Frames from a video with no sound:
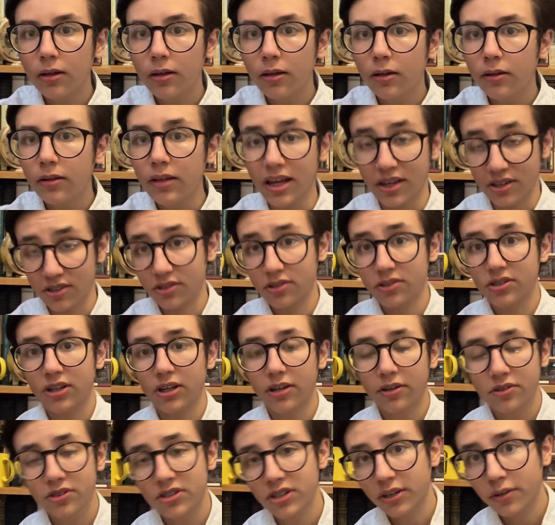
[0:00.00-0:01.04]
Yes,
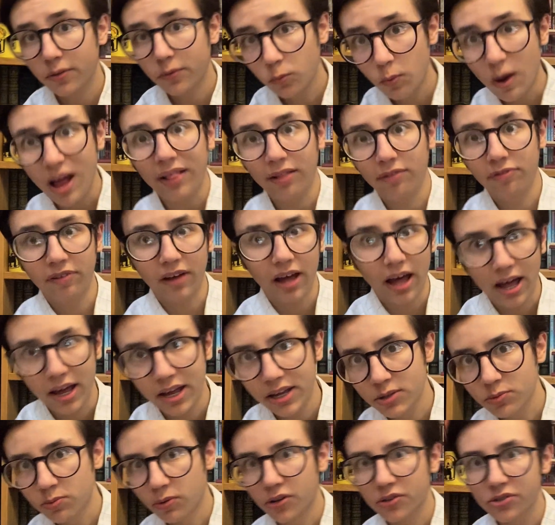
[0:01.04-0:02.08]
so welfare
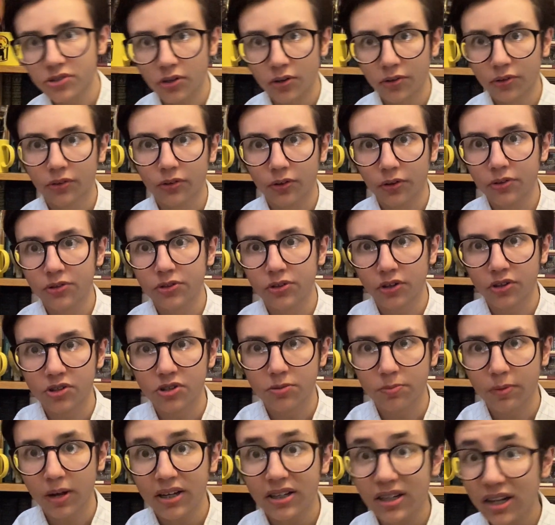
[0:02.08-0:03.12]
is what's on Lloyd George's
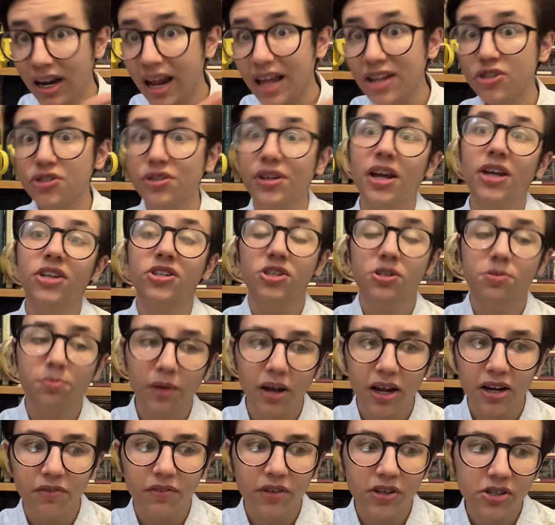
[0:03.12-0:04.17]
mind, and education is
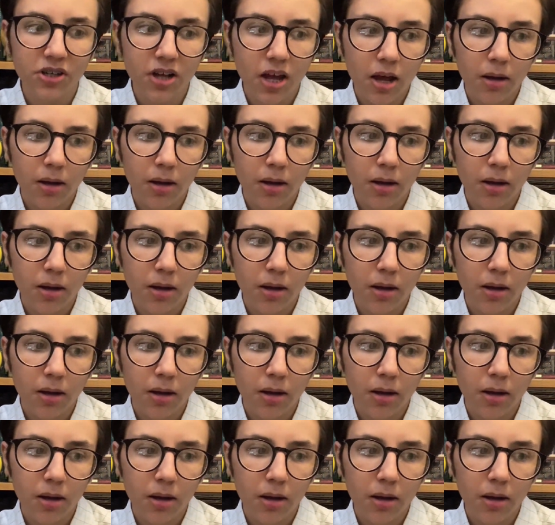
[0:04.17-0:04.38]
part of this,